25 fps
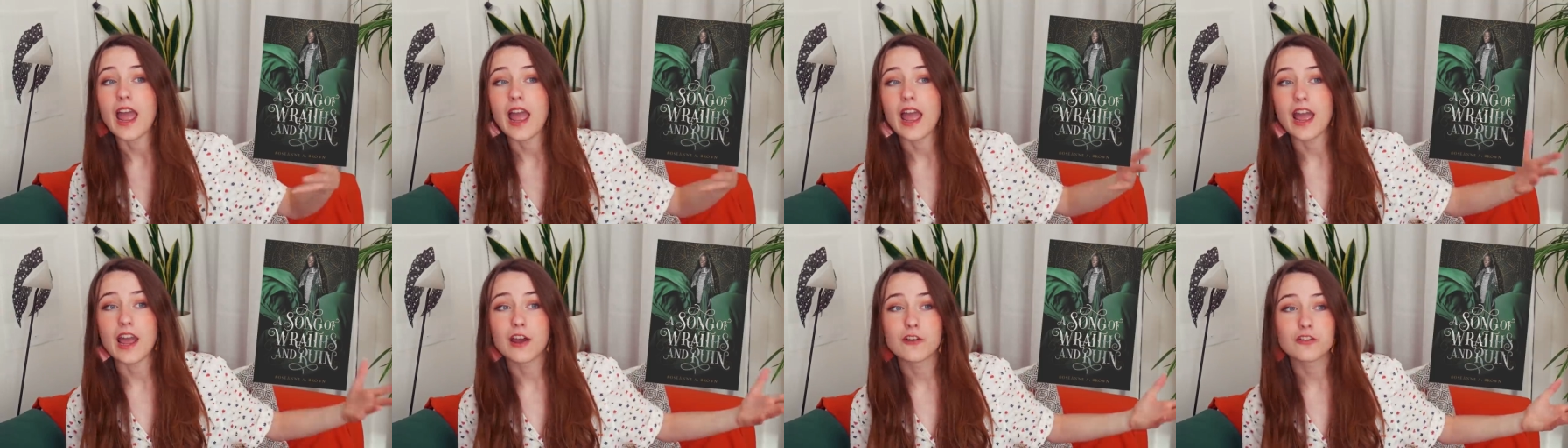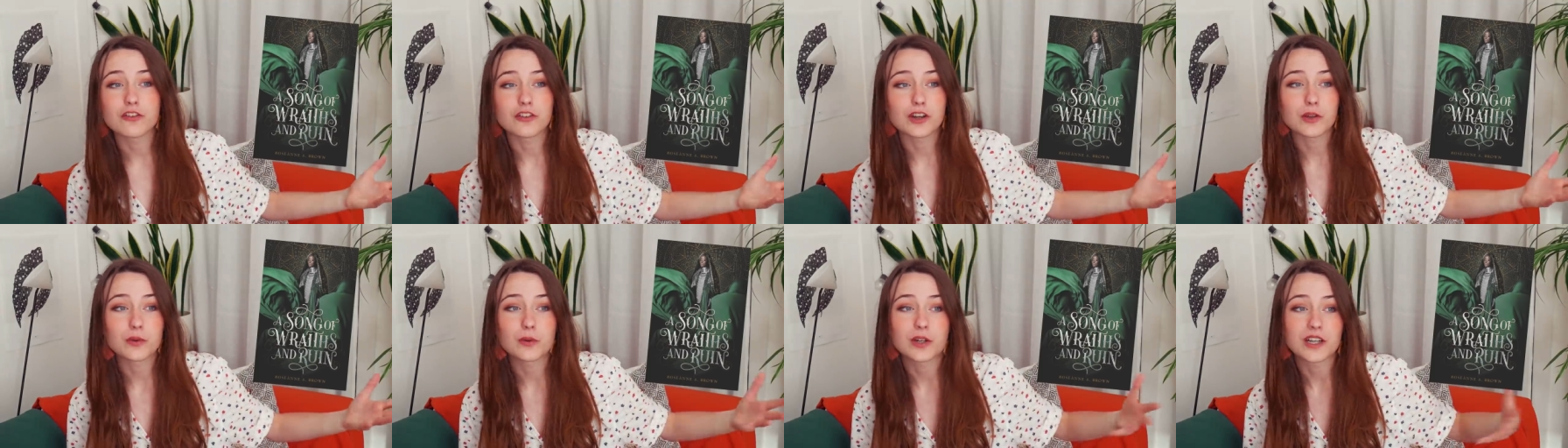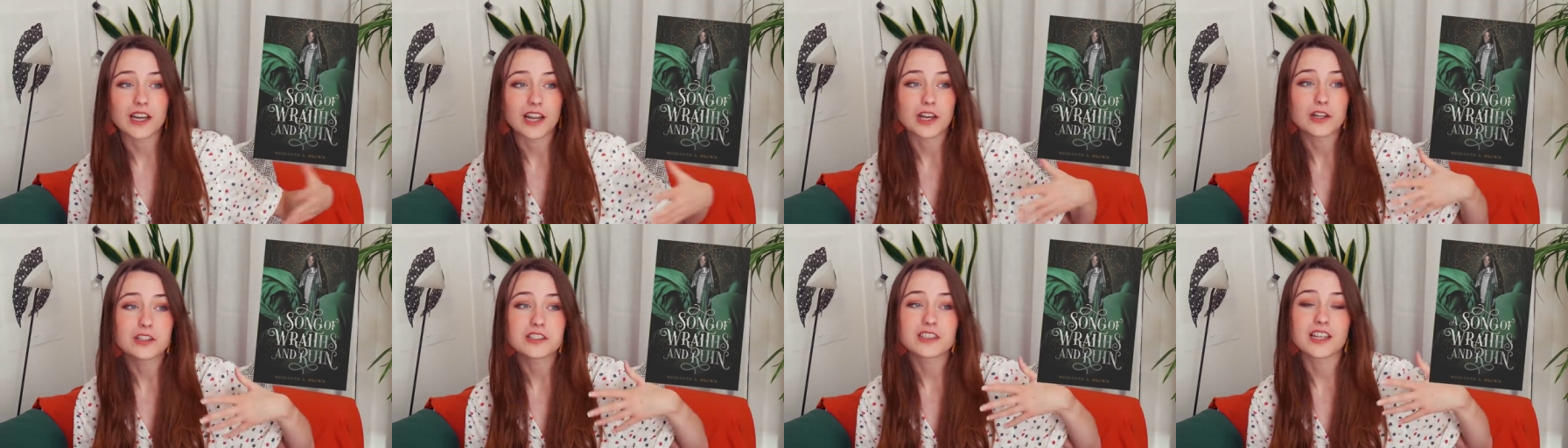everyone
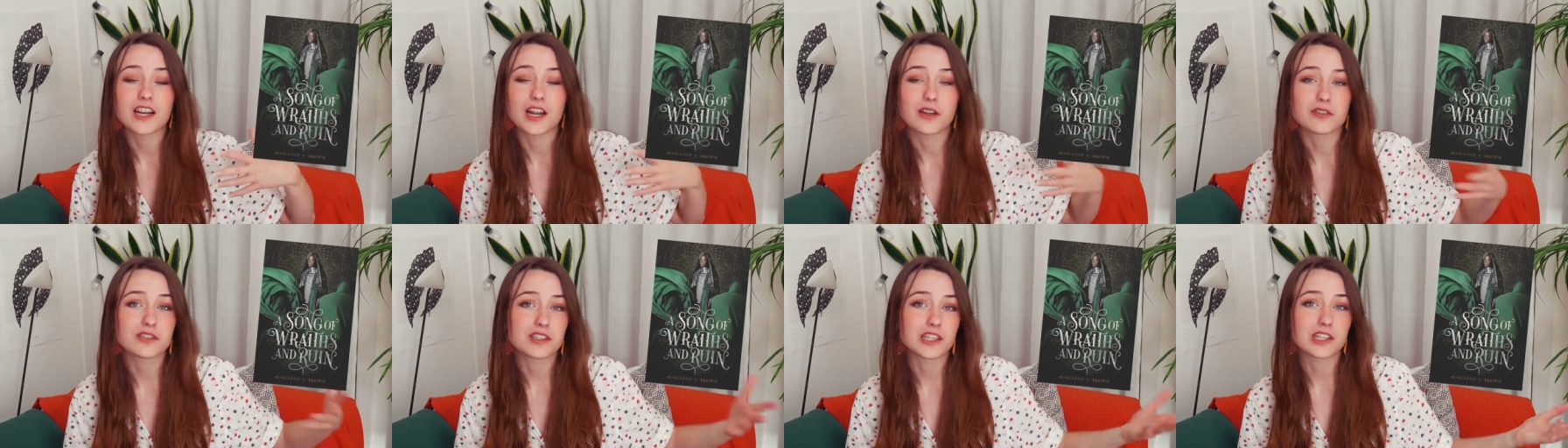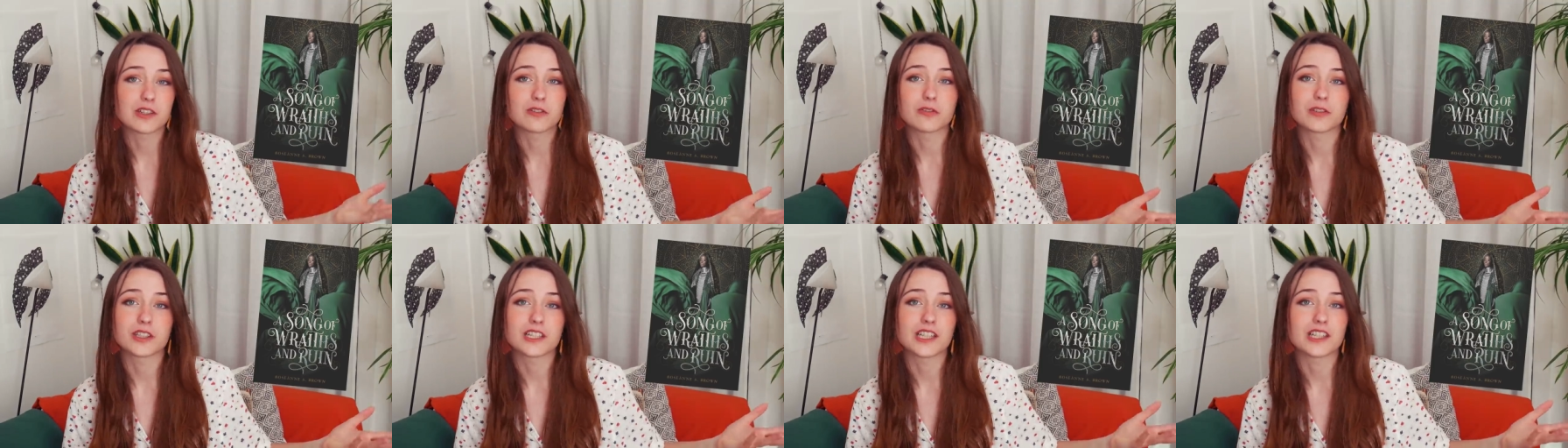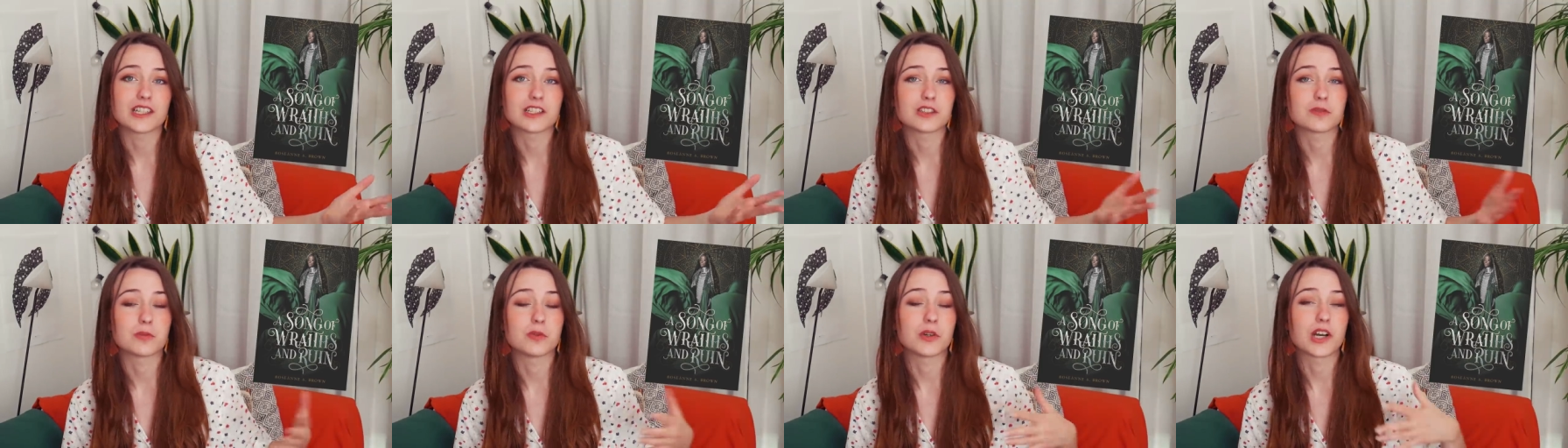else that I've seen reading
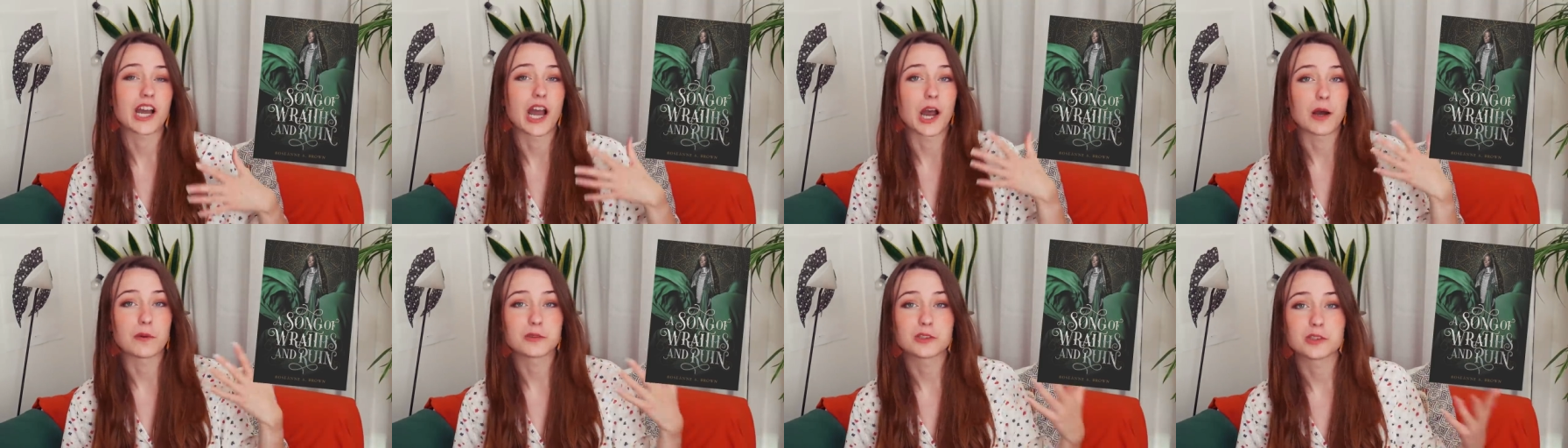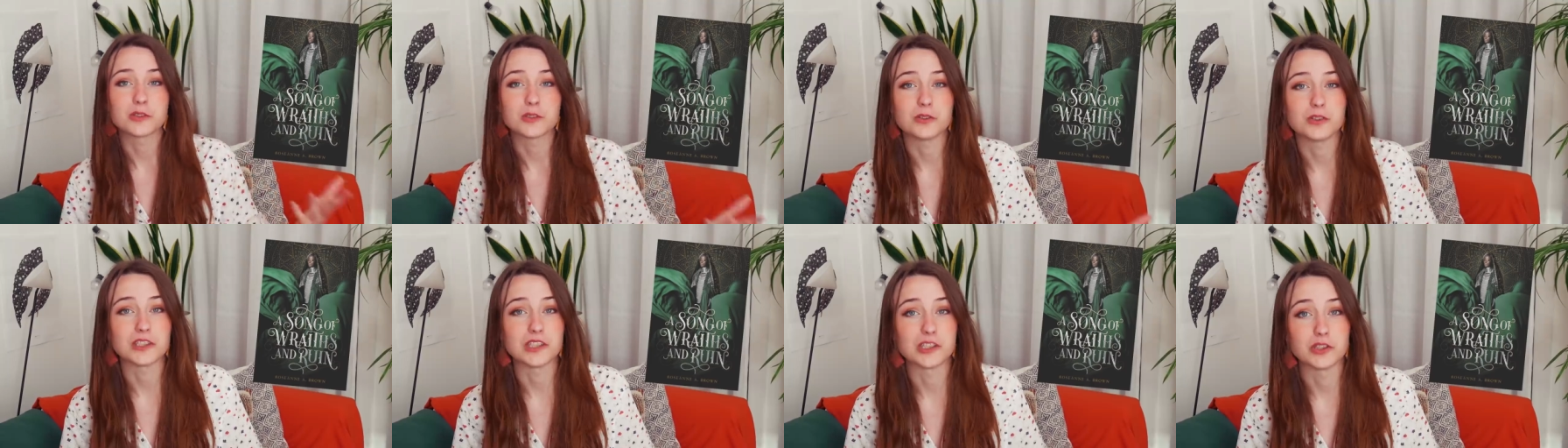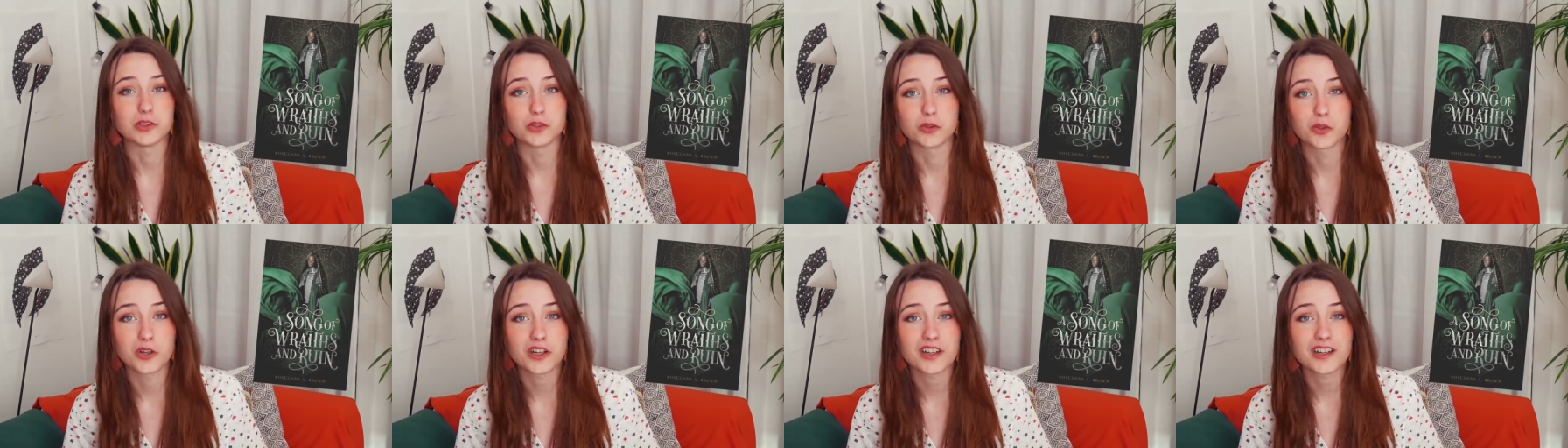this book absolutely
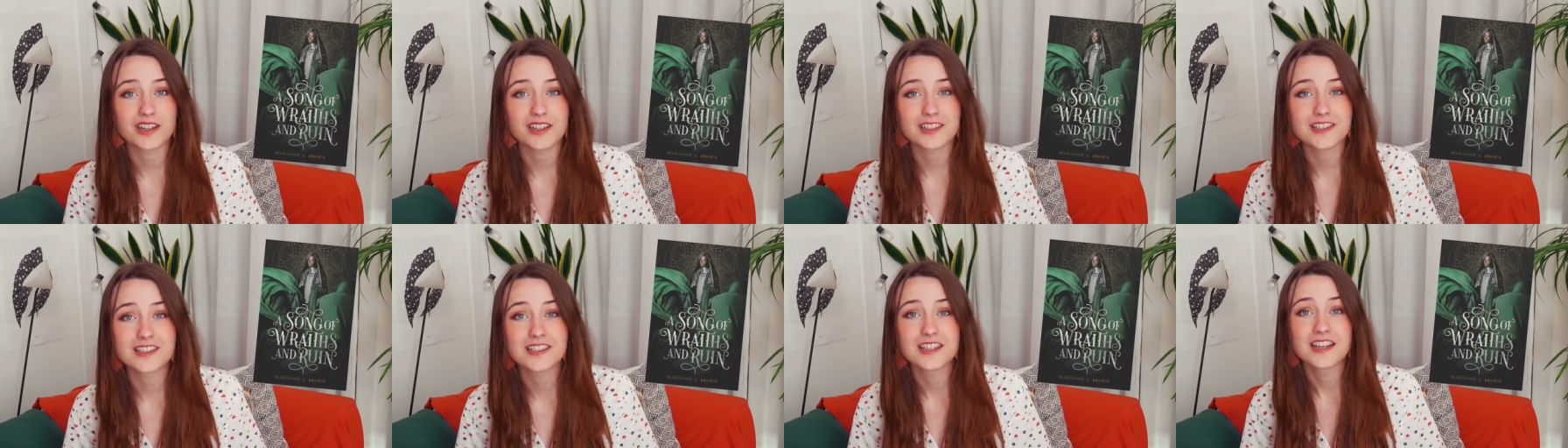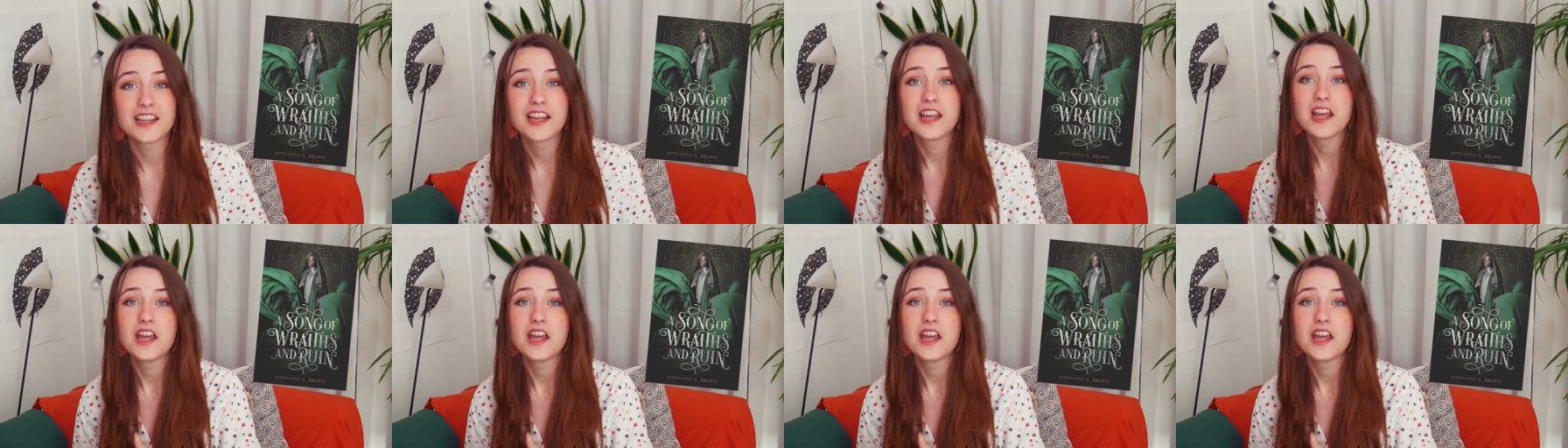adored it,